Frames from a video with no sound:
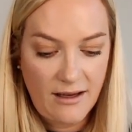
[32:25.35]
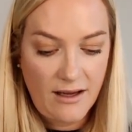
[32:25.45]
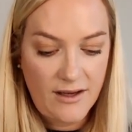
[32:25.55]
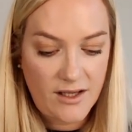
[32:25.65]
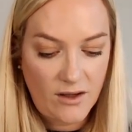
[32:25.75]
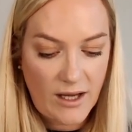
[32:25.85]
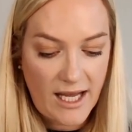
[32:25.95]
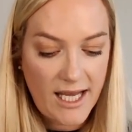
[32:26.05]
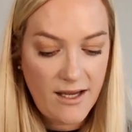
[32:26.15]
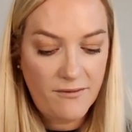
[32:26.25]
So
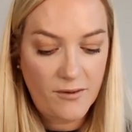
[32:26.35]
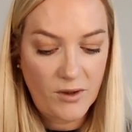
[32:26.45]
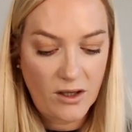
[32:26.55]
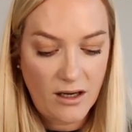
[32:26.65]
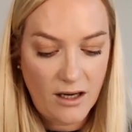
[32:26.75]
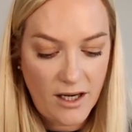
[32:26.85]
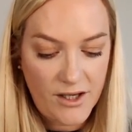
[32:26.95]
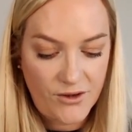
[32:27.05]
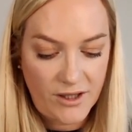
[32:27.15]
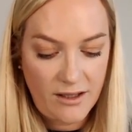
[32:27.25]
A, from your
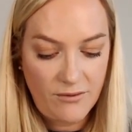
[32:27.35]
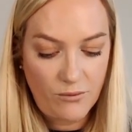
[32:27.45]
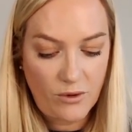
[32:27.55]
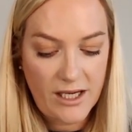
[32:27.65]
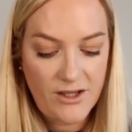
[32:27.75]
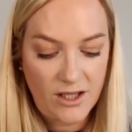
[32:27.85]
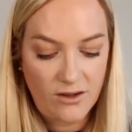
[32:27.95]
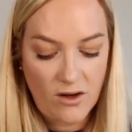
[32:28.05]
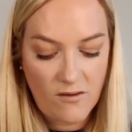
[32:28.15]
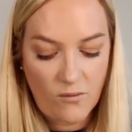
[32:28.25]
artery branching
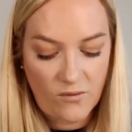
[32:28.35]
off,